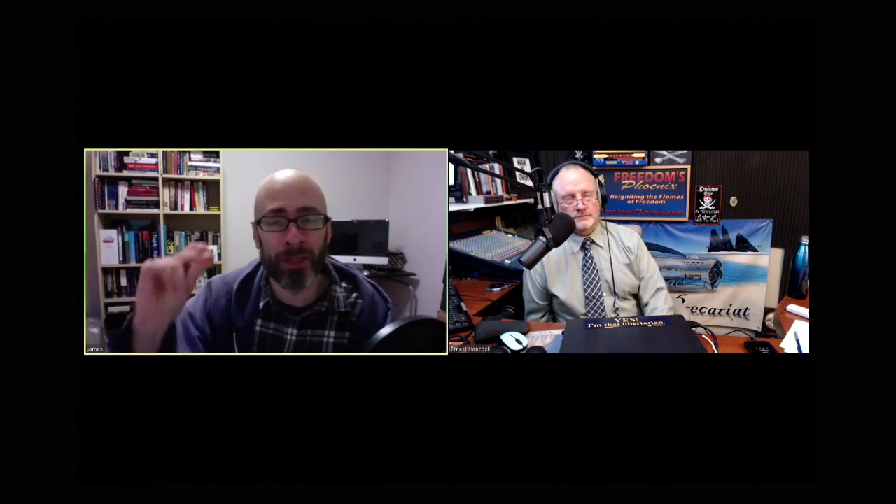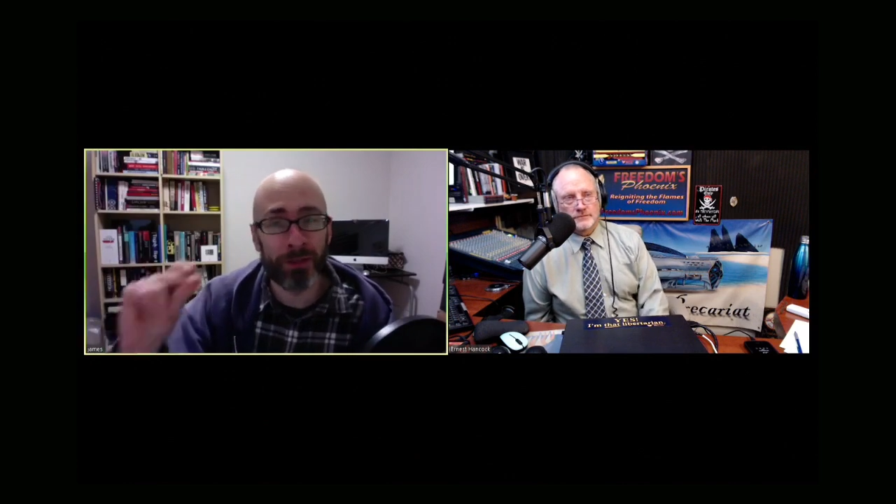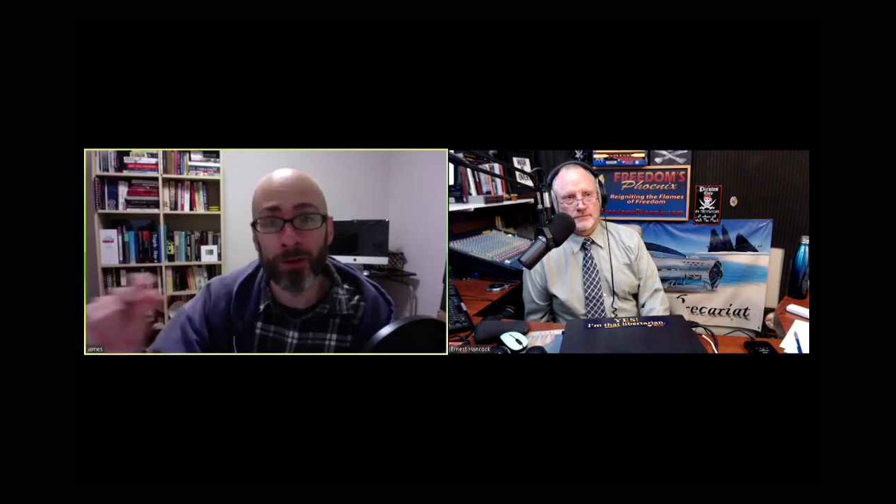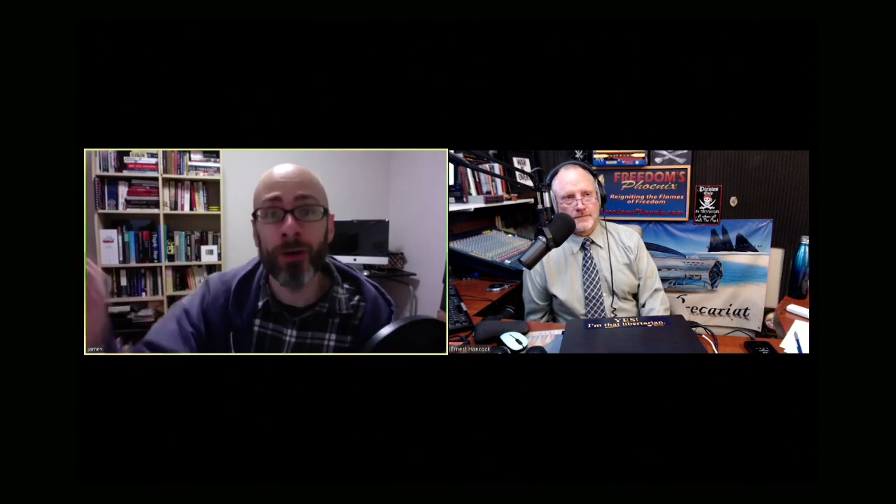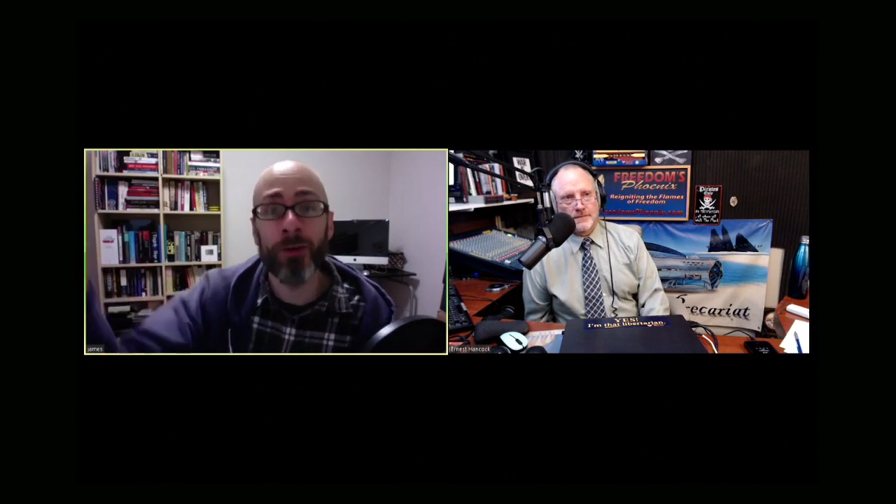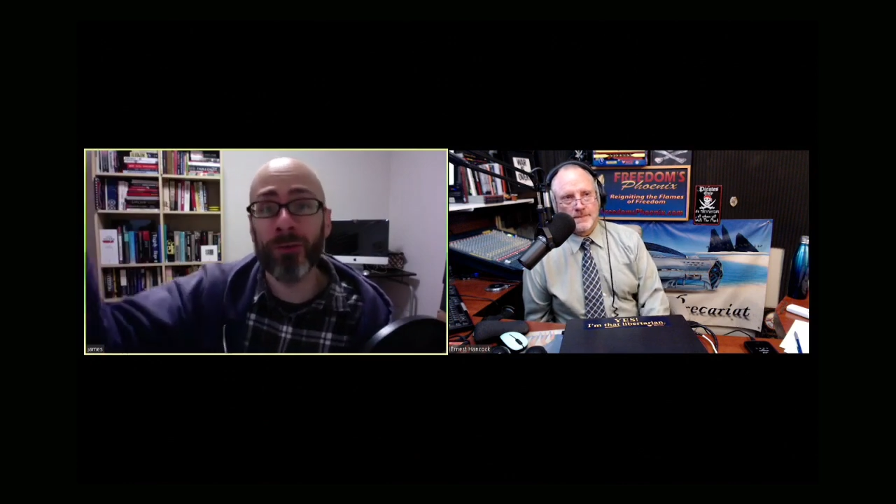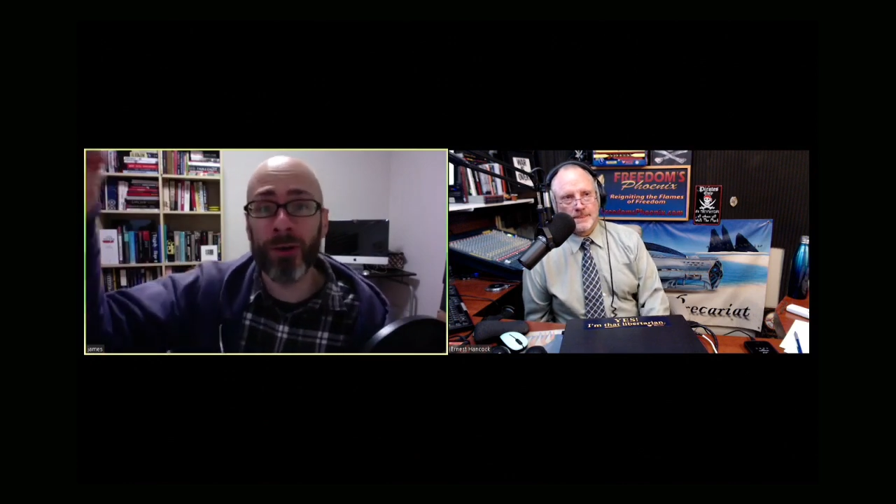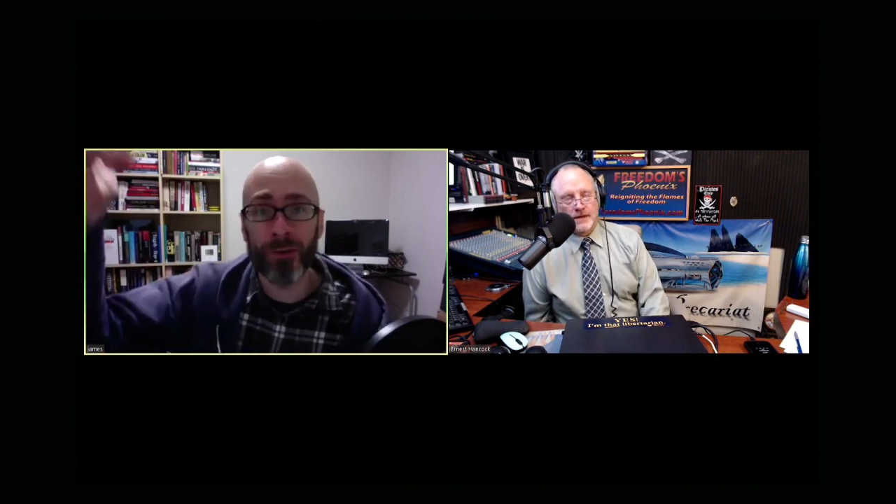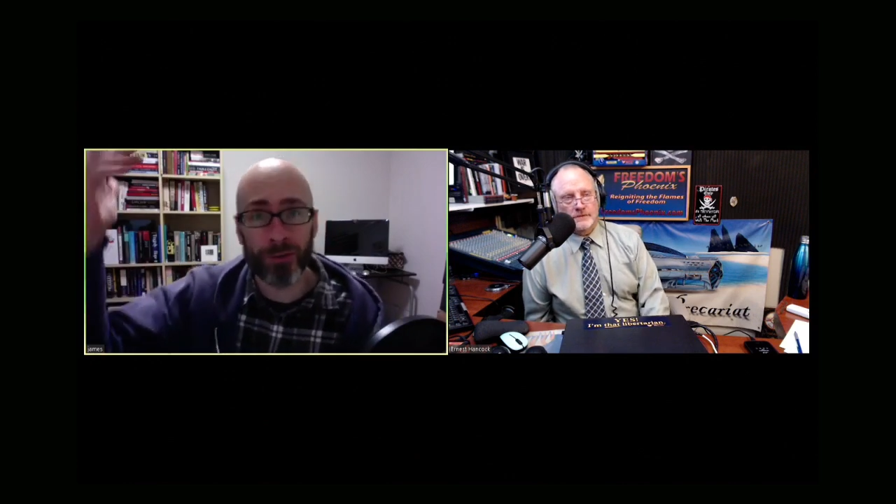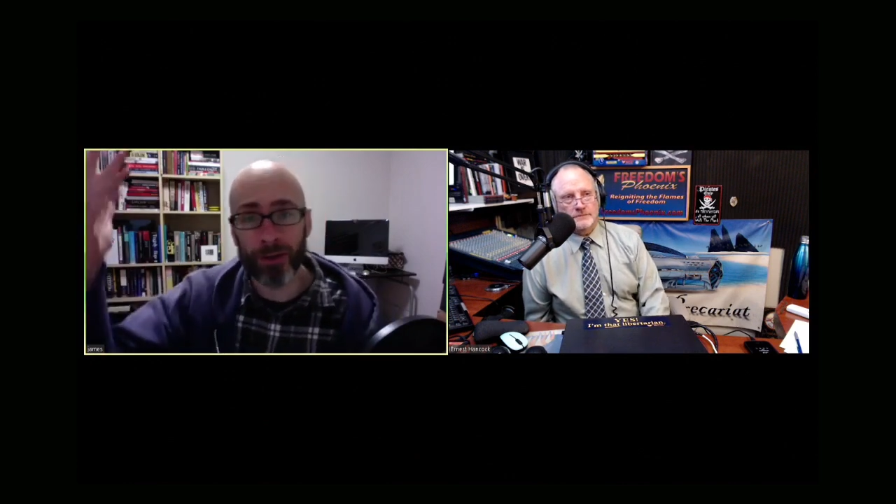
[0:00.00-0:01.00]
And
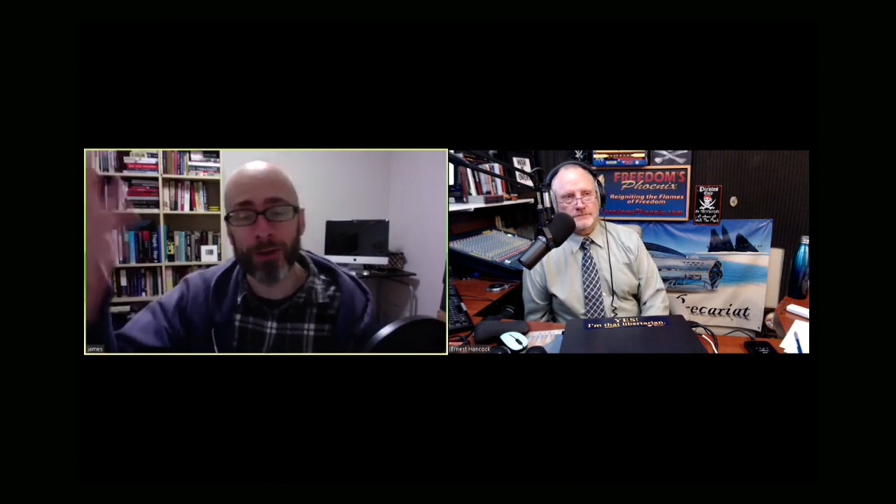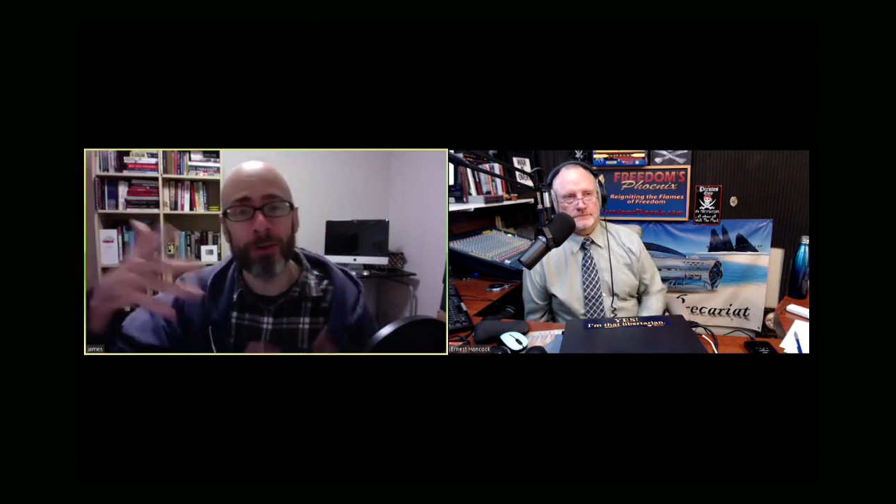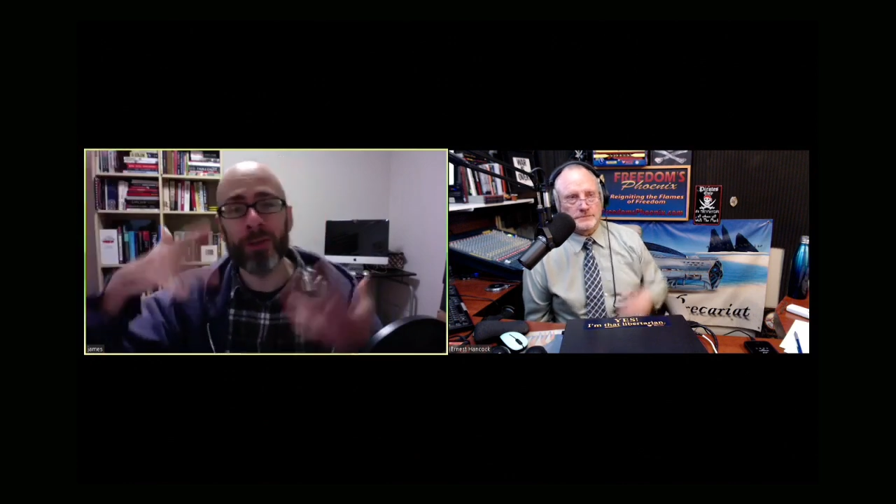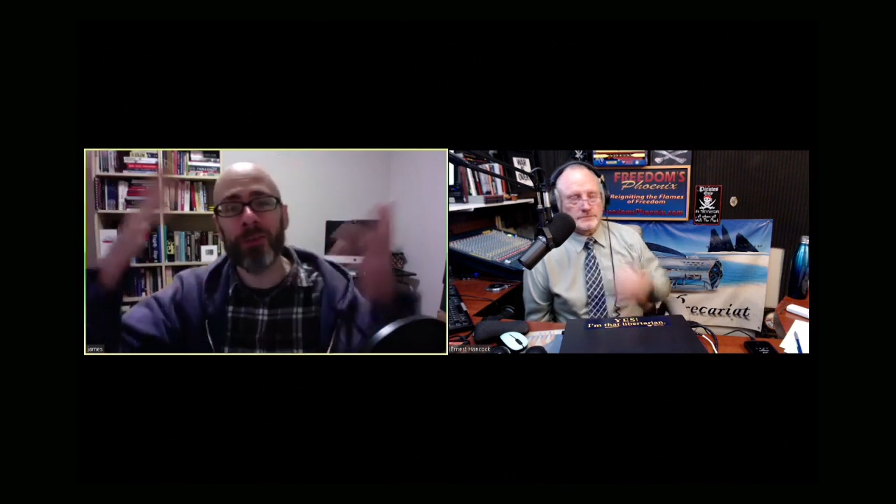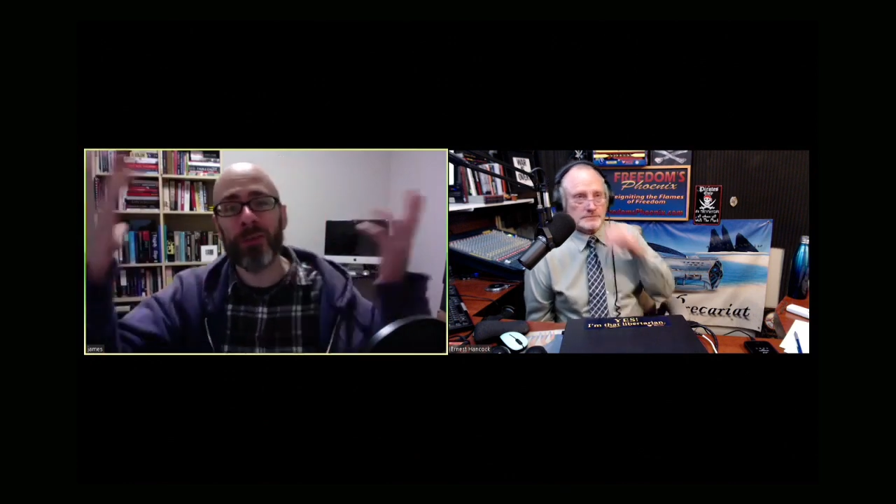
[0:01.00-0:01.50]
the economy's